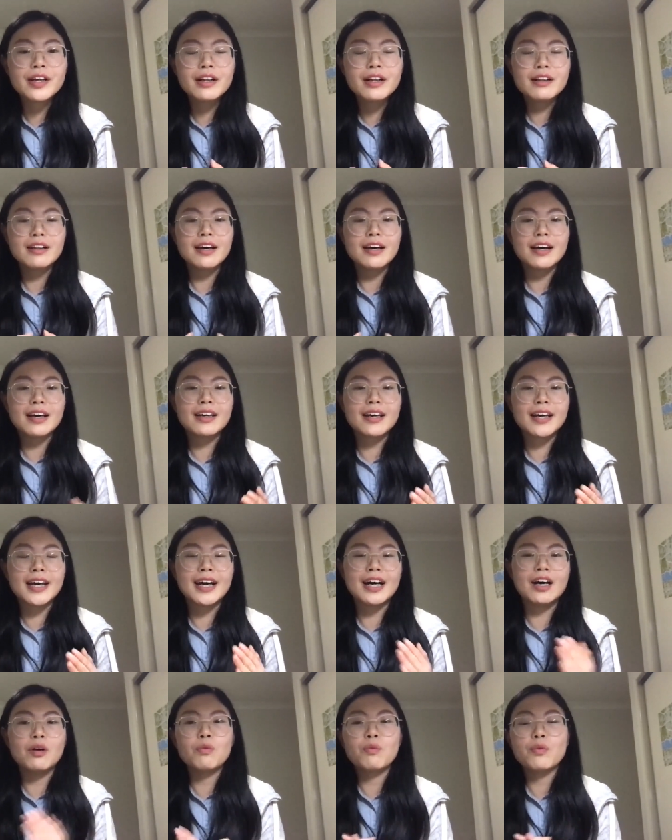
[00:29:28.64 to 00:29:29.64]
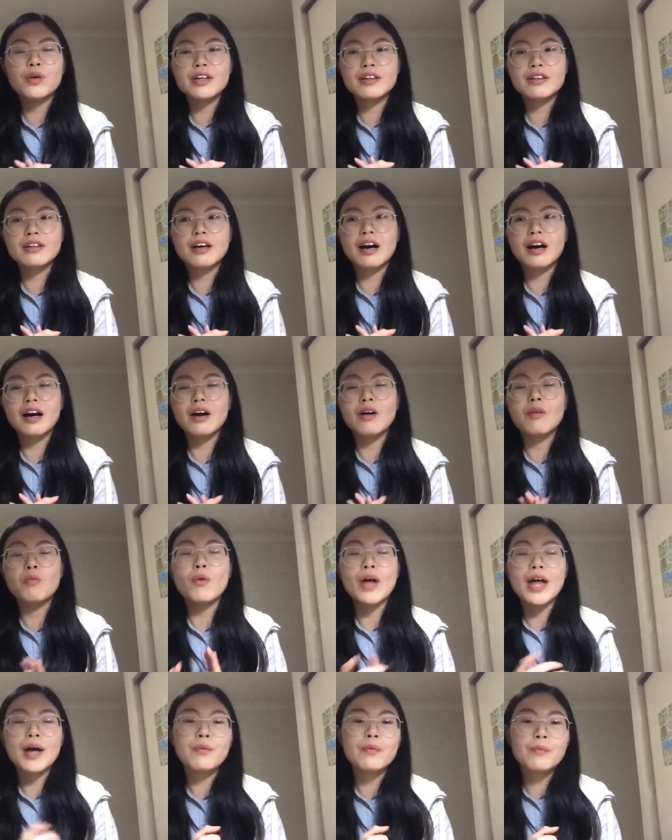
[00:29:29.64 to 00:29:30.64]
like how we, uh,
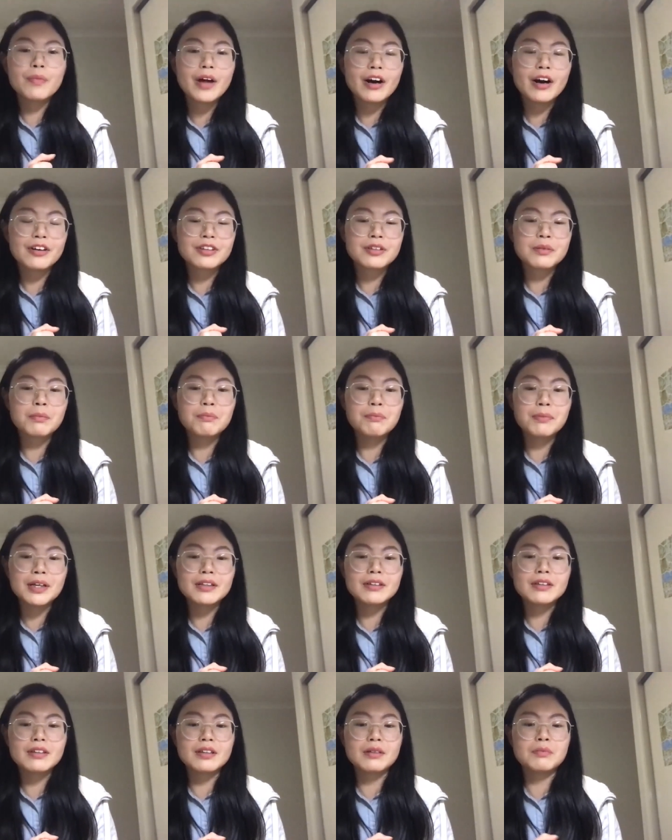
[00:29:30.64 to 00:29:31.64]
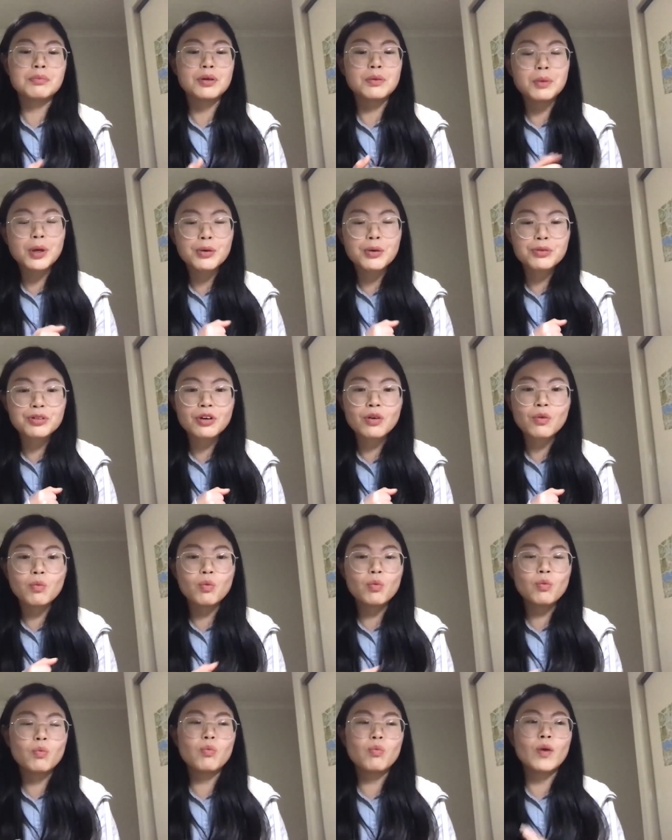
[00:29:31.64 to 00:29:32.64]
when I submit the
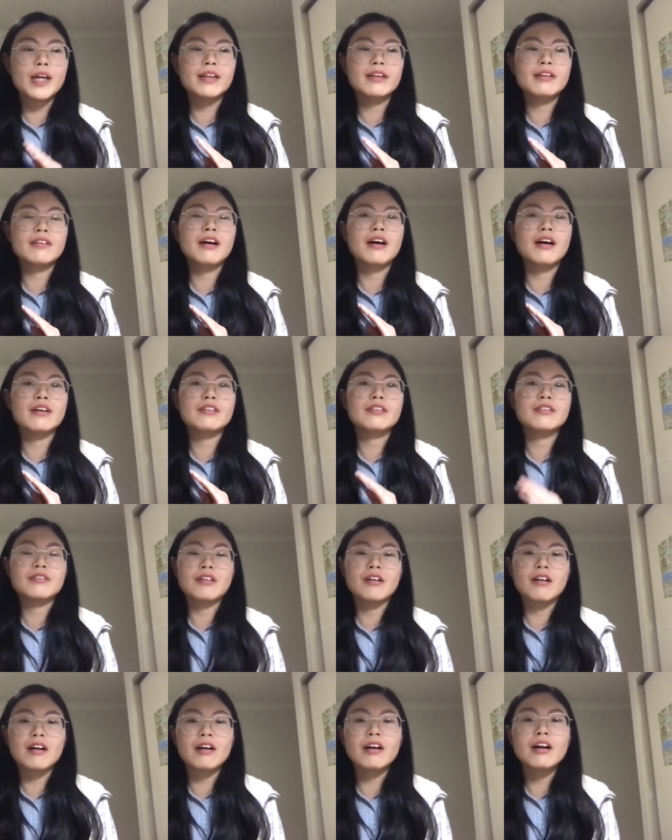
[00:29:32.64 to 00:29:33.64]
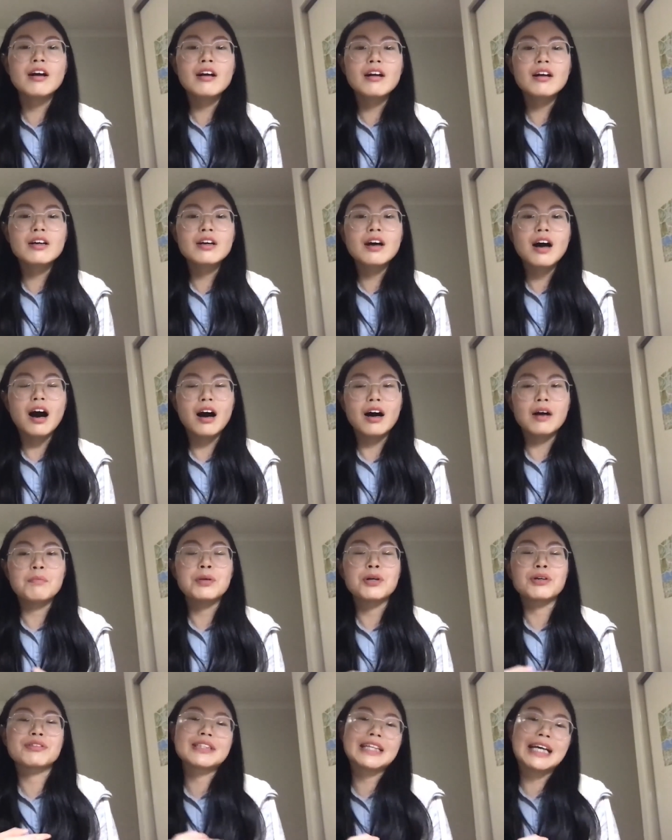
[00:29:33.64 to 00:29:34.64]
proposal, when I start uh,
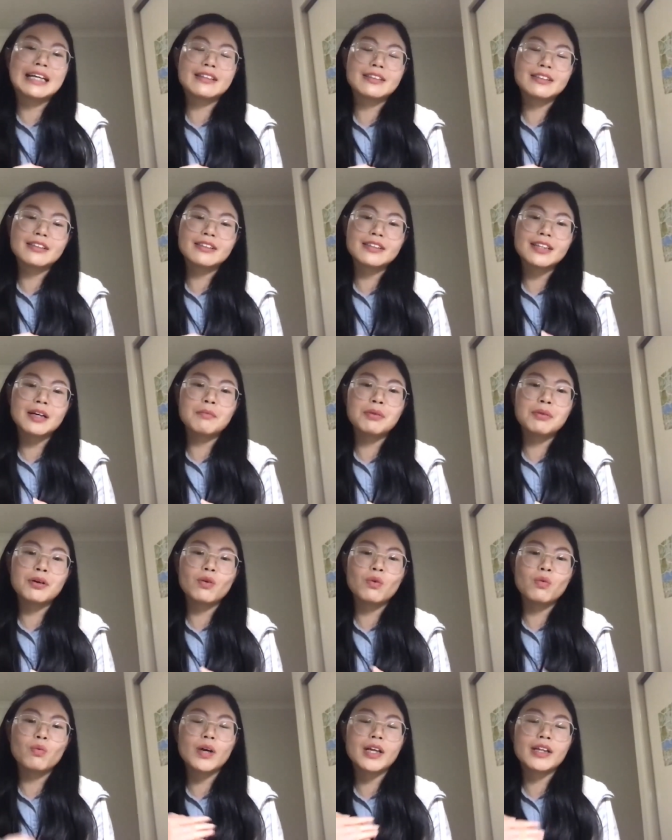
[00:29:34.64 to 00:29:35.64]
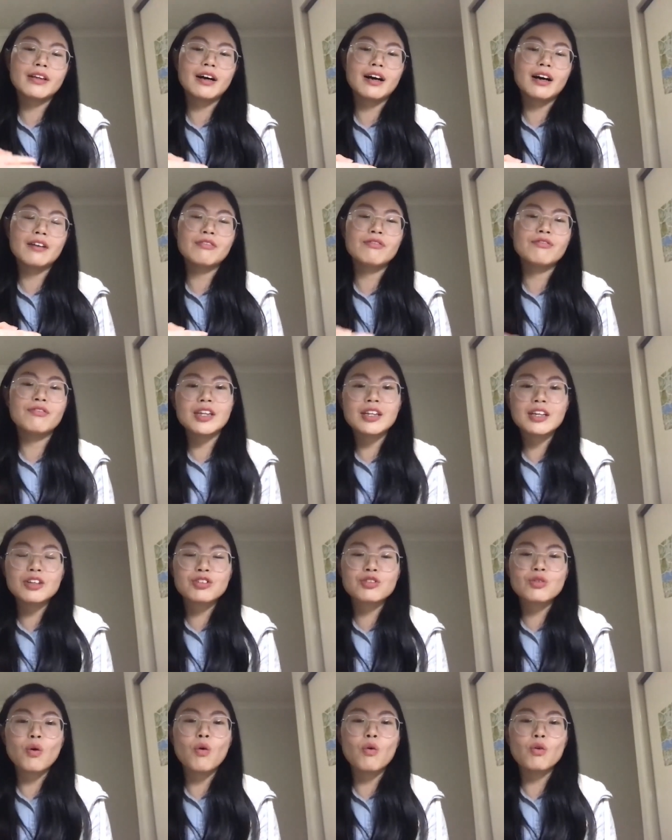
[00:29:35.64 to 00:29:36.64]
process the sample, when I
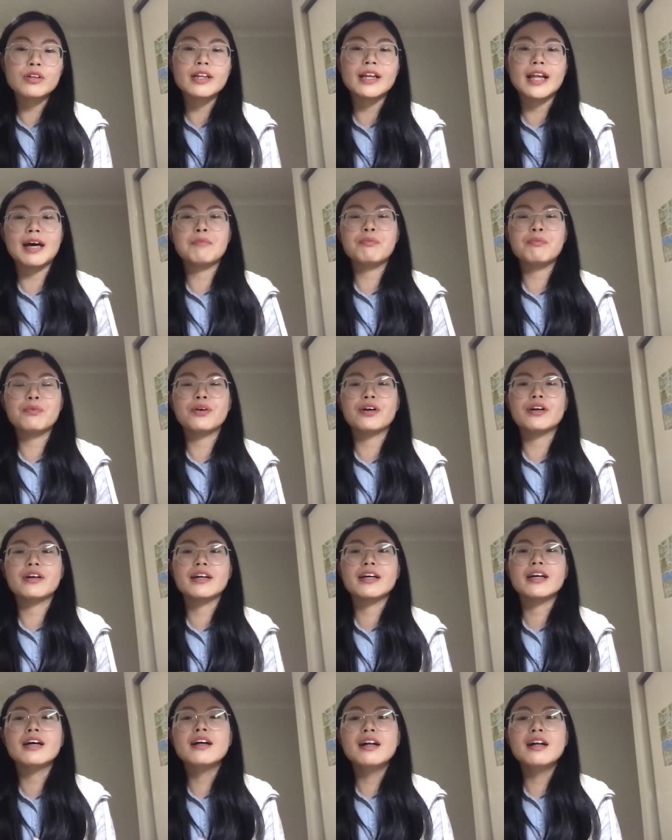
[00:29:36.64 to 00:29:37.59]
finish all the lab work.